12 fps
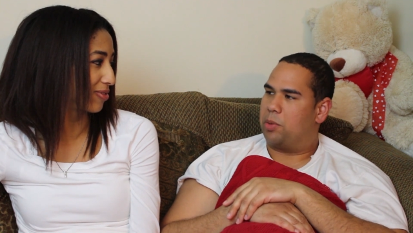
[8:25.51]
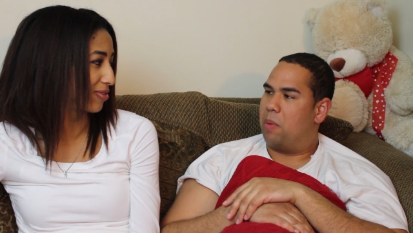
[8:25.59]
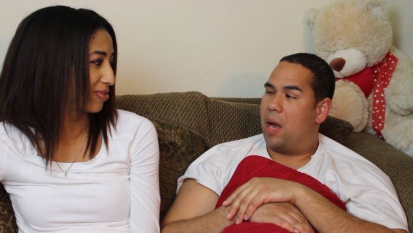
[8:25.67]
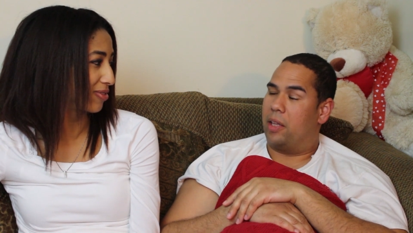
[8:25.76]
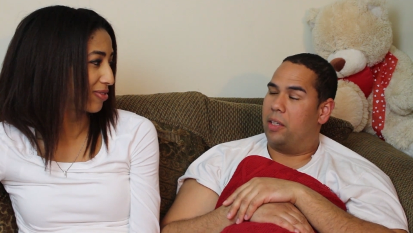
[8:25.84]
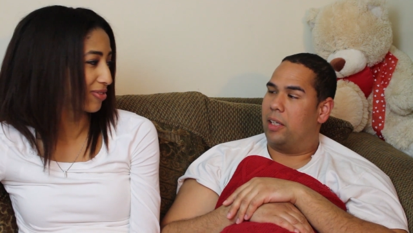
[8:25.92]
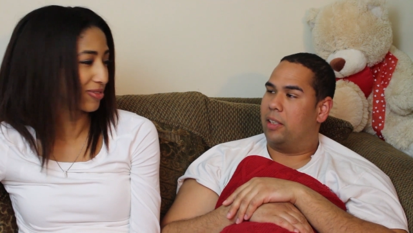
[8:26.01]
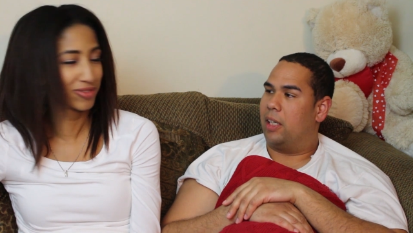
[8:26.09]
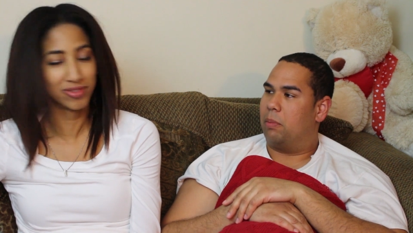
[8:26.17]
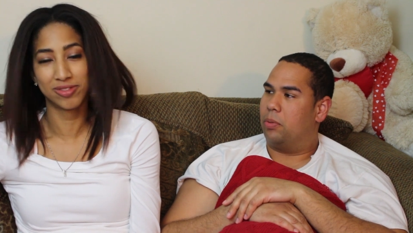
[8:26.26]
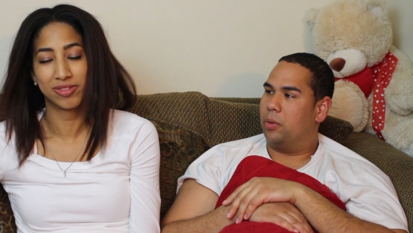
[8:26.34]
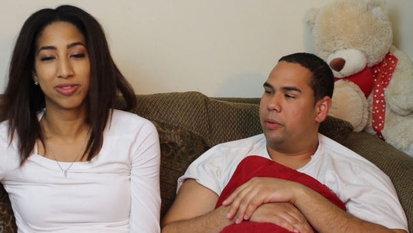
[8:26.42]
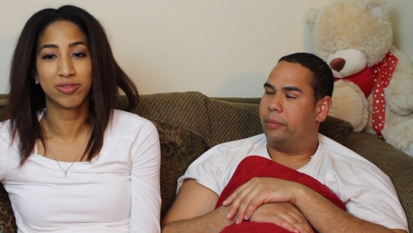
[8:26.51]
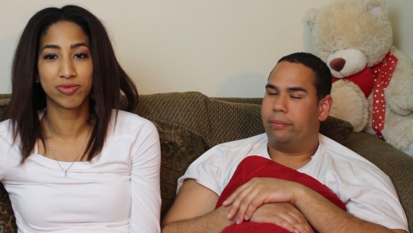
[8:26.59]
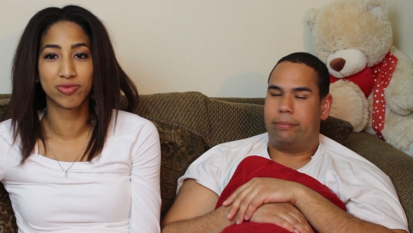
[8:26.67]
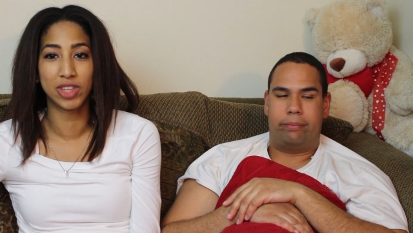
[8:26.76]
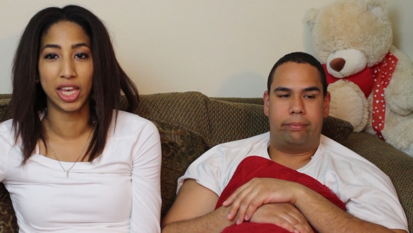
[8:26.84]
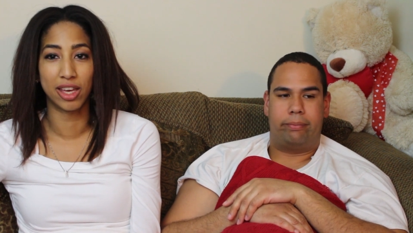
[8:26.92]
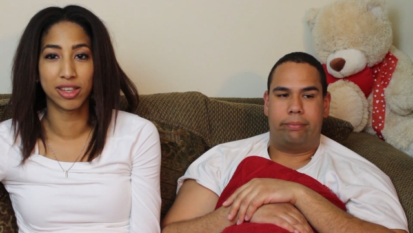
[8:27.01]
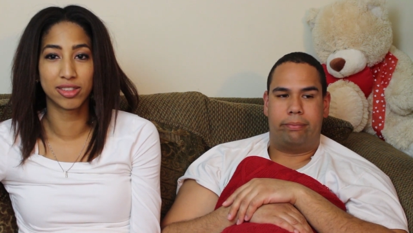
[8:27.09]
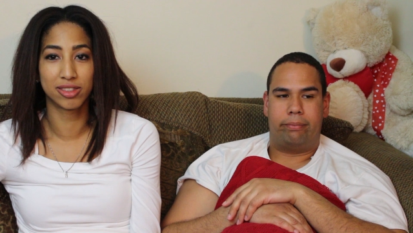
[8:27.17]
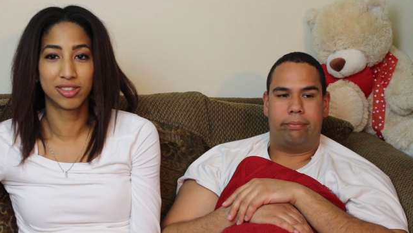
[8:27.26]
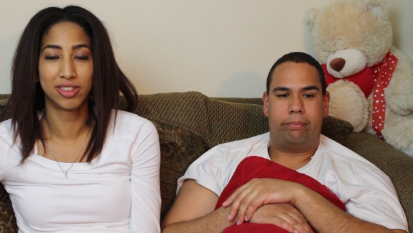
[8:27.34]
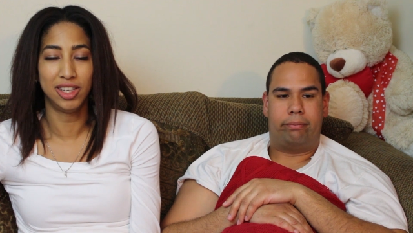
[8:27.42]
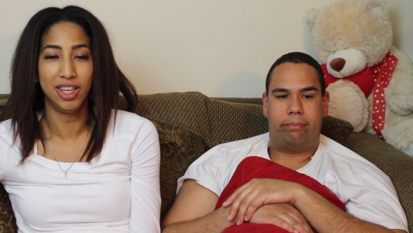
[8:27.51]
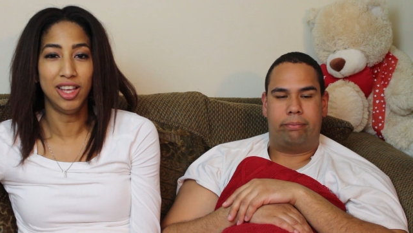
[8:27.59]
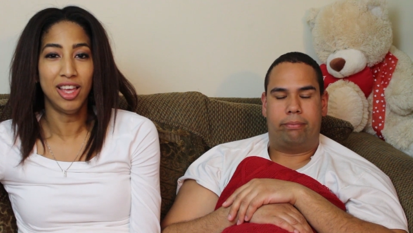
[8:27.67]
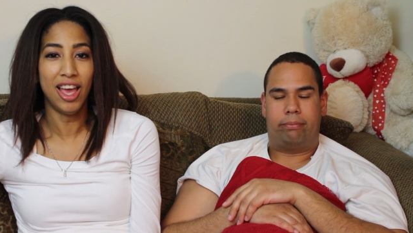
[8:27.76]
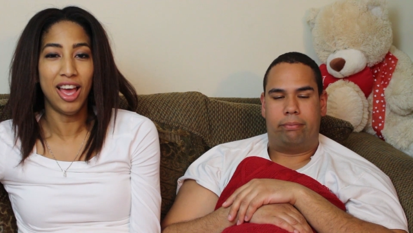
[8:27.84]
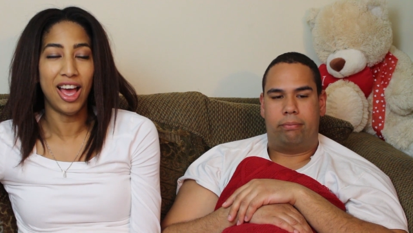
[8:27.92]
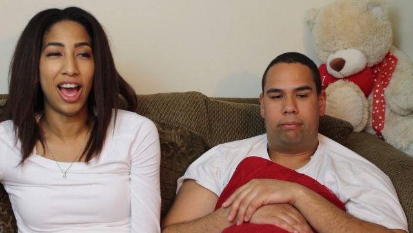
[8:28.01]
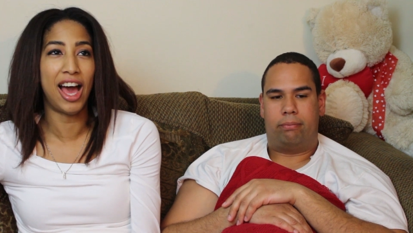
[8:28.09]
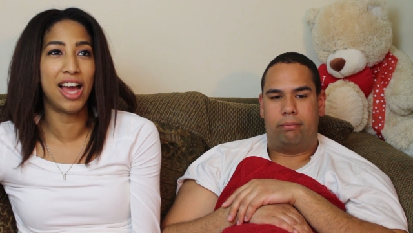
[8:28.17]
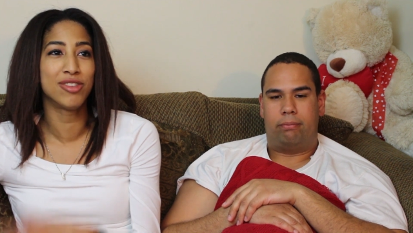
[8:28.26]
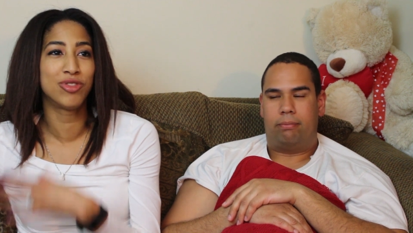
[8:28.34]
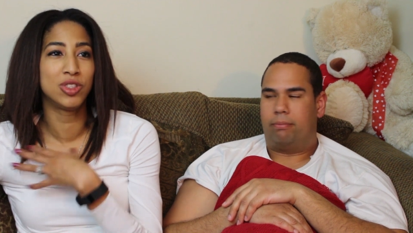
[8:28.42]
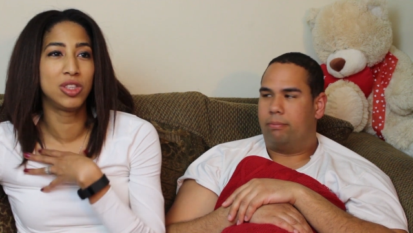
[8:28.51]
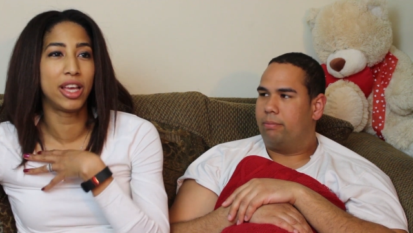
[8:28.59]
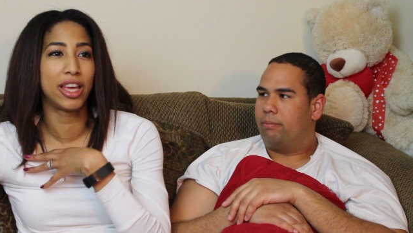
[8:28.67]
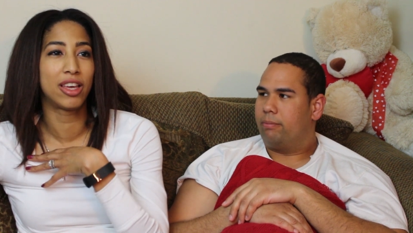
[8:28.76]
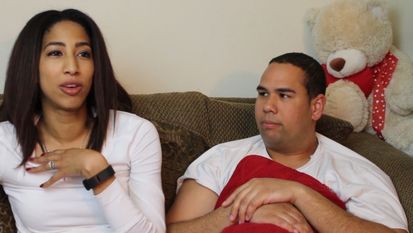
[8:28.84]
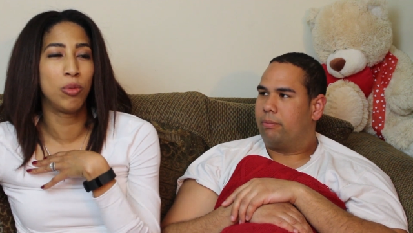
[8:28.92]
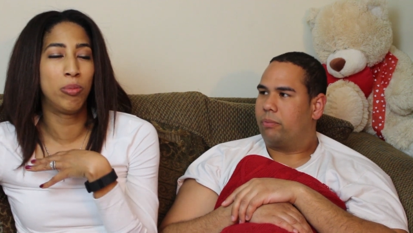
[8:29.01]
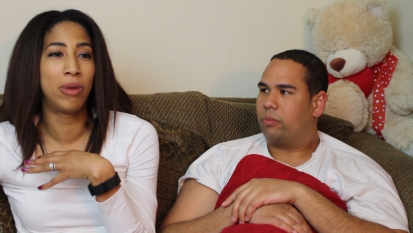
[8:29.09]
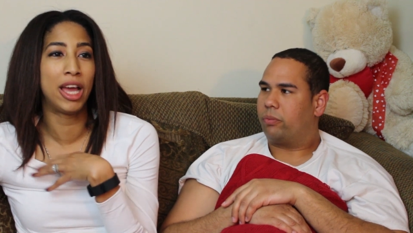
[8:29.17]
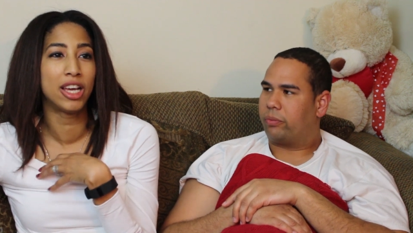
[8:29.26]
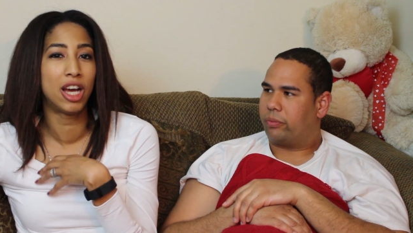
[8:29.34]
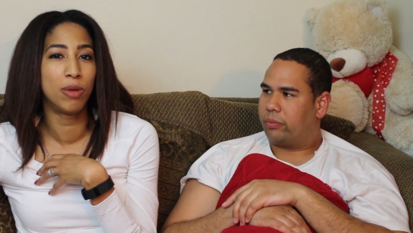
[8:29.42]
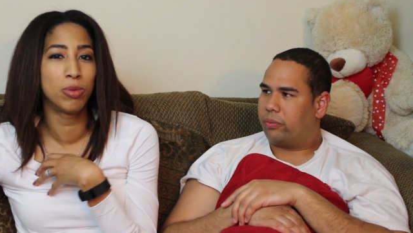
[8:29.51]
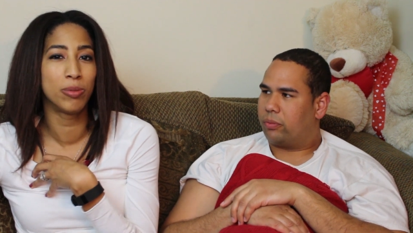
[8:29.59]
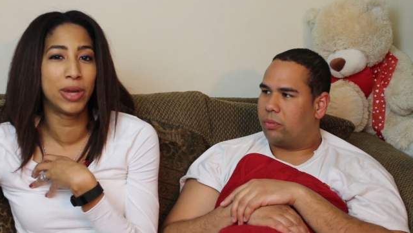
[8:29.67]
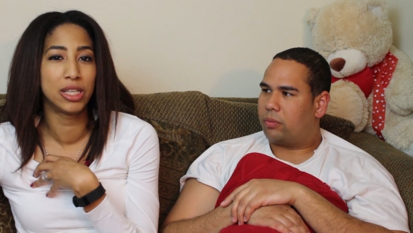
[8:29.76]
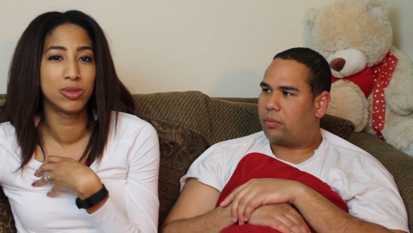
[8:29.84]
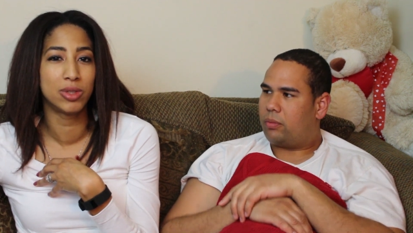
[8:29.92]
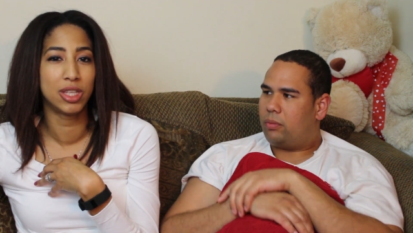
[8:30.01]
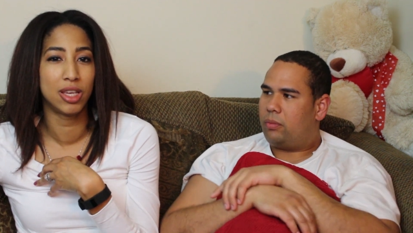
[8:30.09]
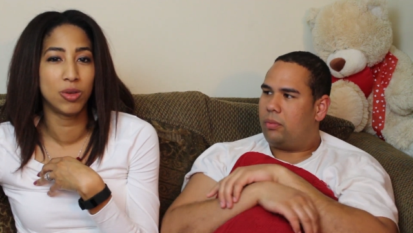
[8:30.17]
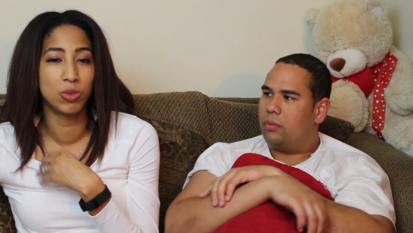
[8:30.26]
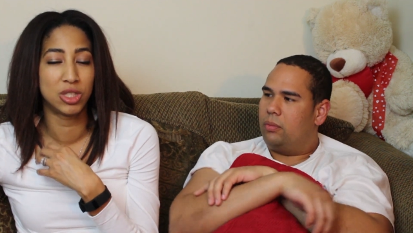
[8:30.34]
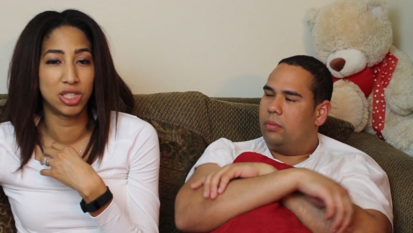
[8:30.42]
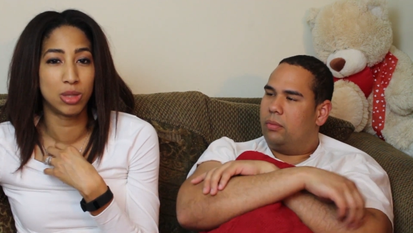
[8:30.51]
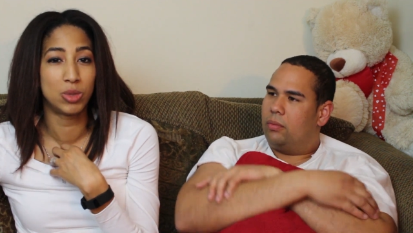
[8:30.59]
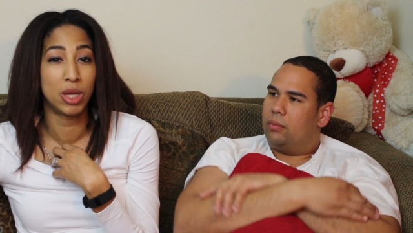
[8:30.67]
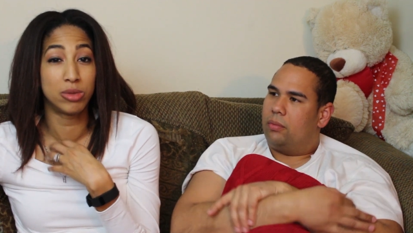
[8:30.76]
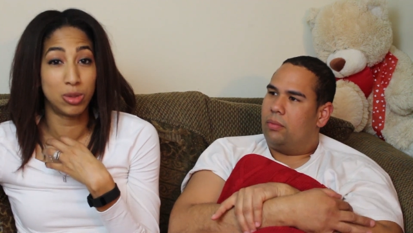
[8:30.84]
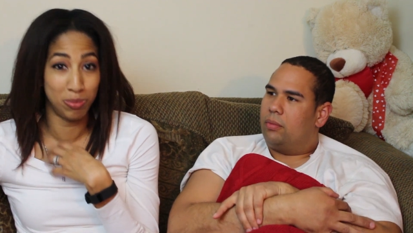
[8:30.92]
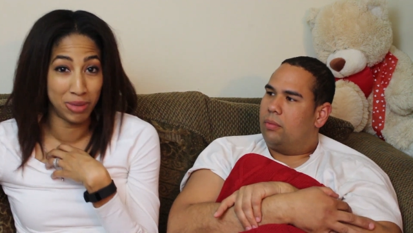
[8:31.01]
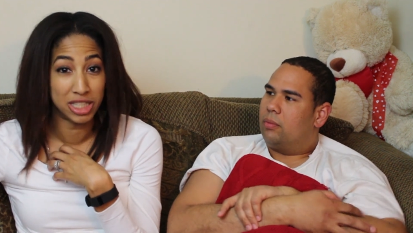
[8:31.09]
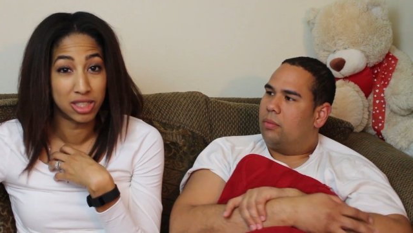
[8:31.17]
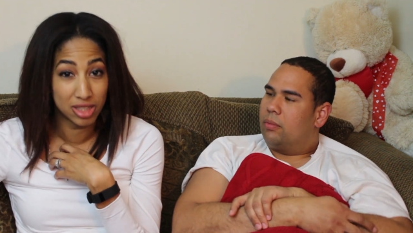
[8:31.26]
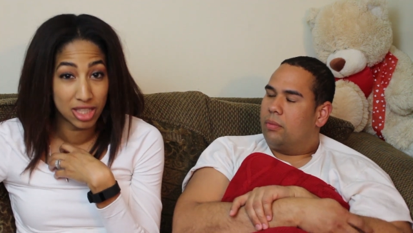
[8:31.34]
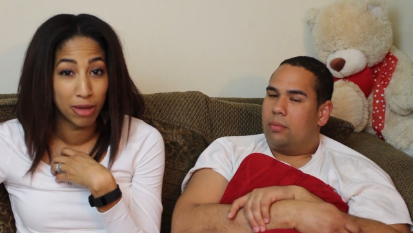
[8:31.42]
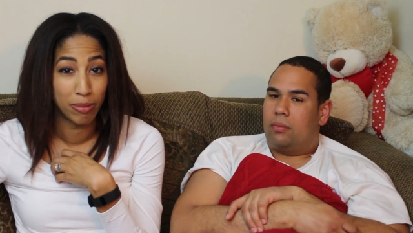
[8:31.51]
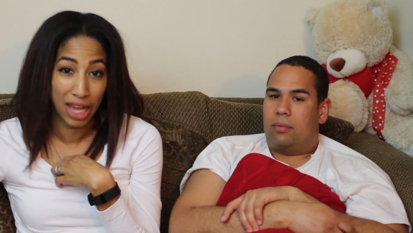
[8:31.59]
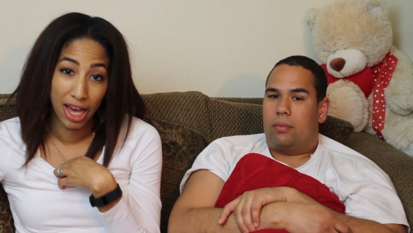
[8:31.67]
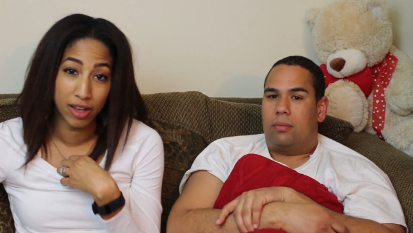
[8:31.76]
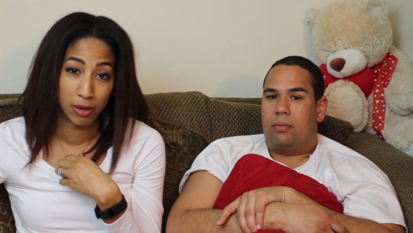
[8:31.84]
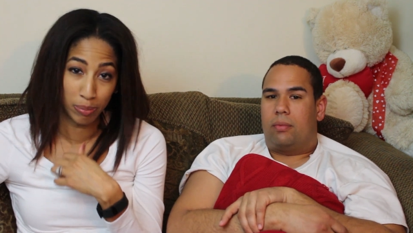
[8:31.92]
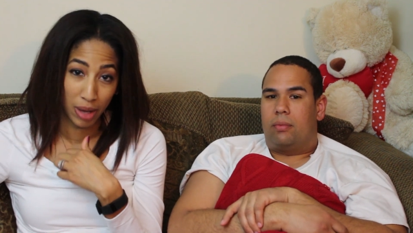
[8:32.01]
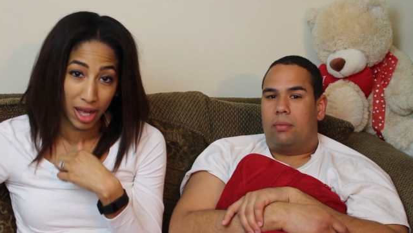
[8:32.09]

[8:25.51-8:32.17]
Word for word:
Speaker 1: smiling at that point.
Speaker 2: Yeah. I feel like my compromise with him, which sometimes messes up my out of